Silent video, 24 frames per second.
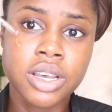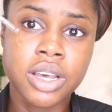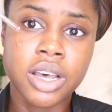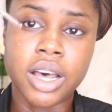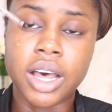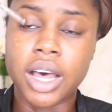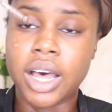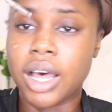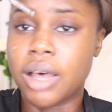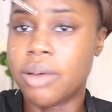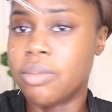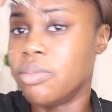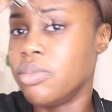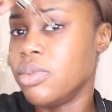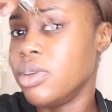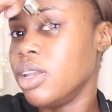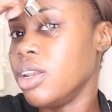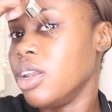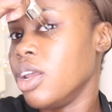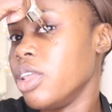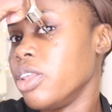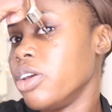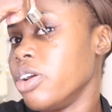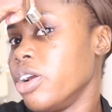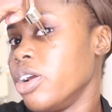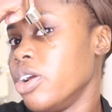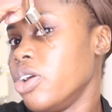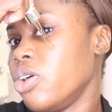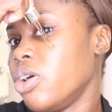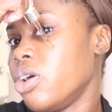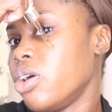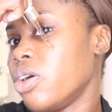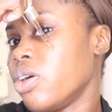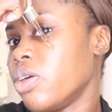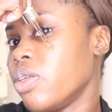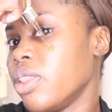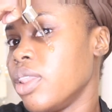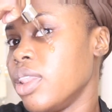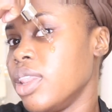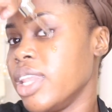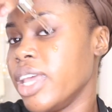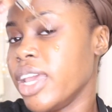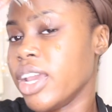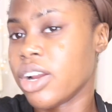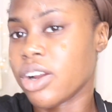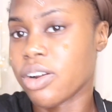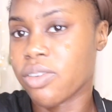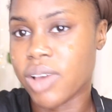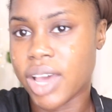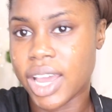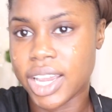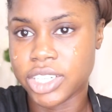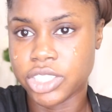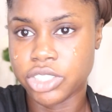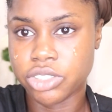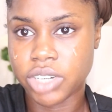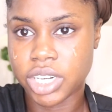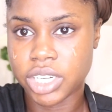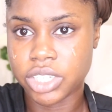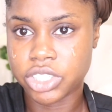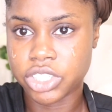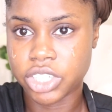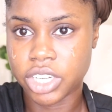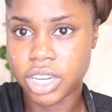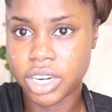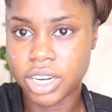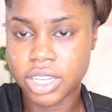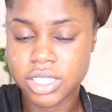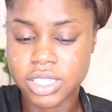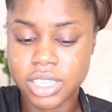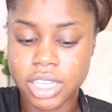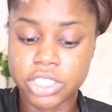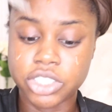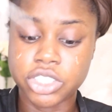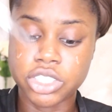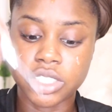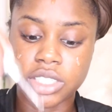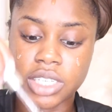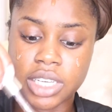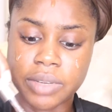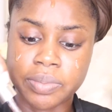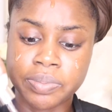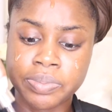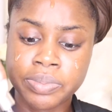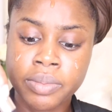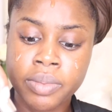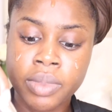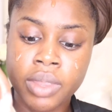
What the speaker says: Another layer of hydration, essentially.